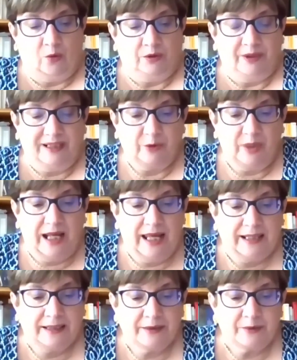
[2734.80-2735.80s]
On the other
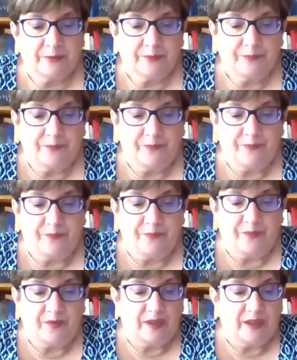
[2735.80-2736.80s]
hand,
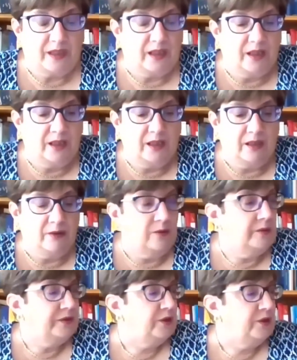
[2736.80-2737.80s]

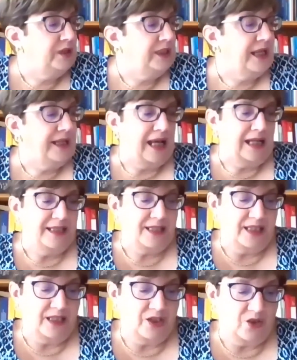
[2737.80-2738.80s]
the
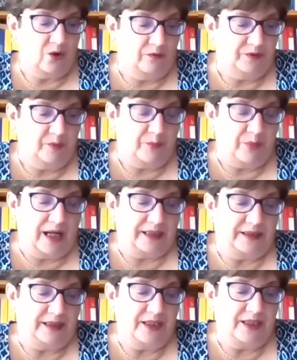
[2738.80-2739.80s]
analysis of the
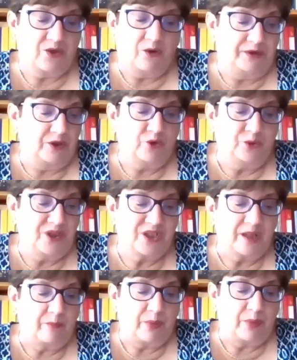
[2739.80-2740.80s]
practice of the
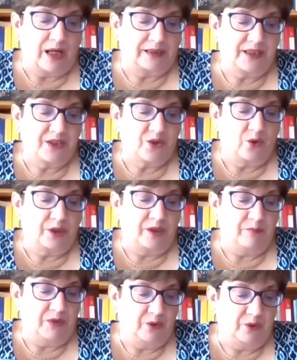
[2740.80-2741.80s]
judicial practice on
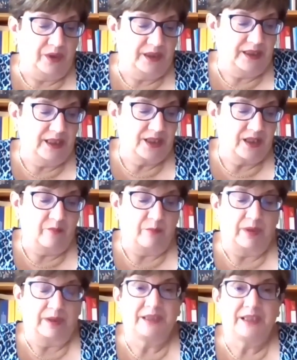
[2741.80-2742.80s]
immunities,
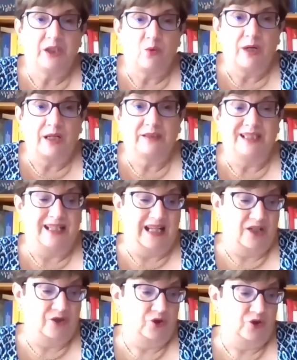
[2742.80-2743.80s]
in particular the
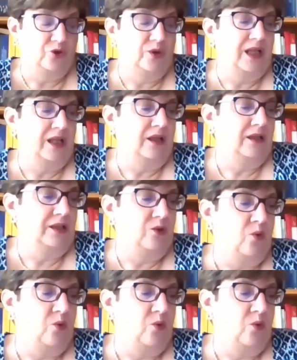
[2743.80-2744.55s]
national